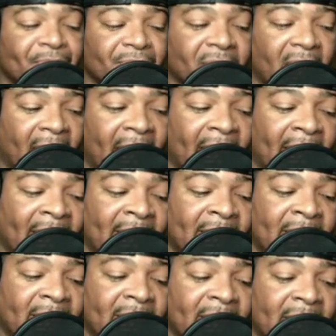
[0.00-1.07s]
And
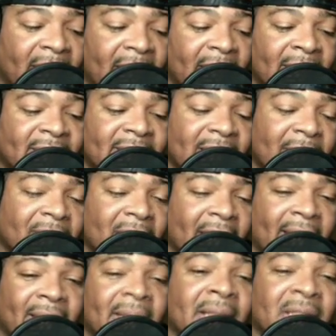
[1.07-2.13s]
it seems like
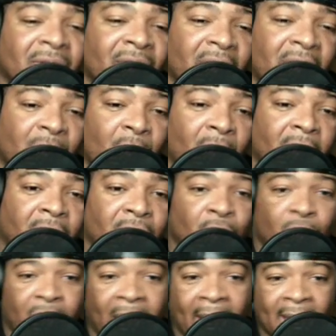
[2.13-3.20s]
he doesn't really want to do
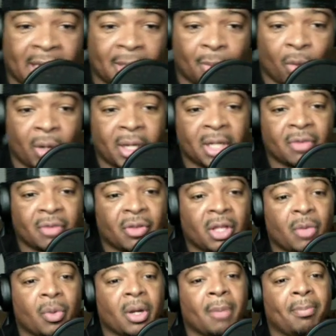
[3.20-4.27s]
that anymore. He didn't really
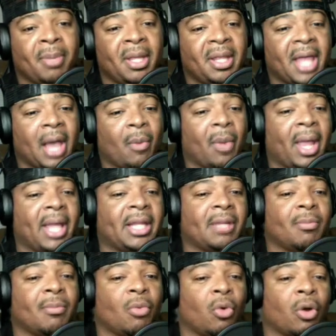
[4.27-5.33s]
want to be that way
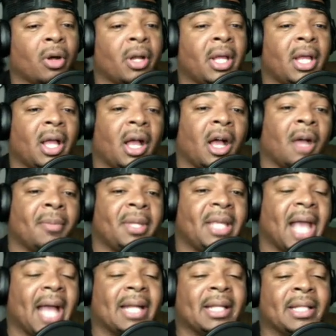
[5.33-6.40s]
anymore. He
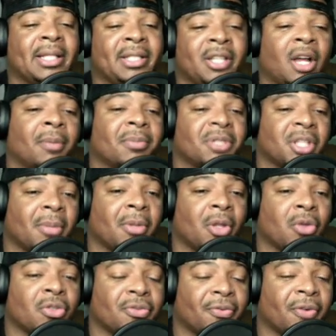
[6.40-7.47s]
kind of dumped some of
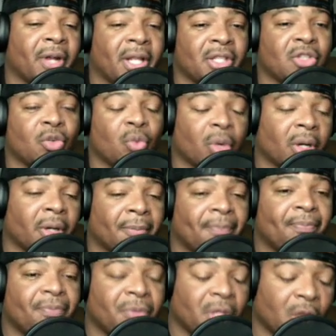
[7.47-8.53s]
those friends who were,
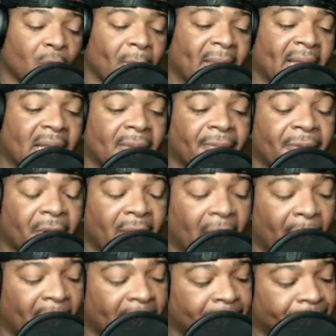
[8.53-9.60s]
making him feel that
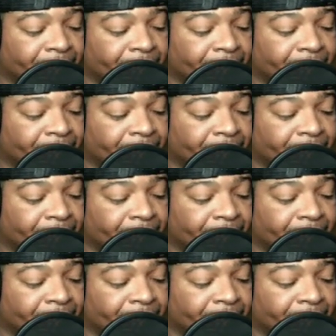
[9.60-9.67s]
way.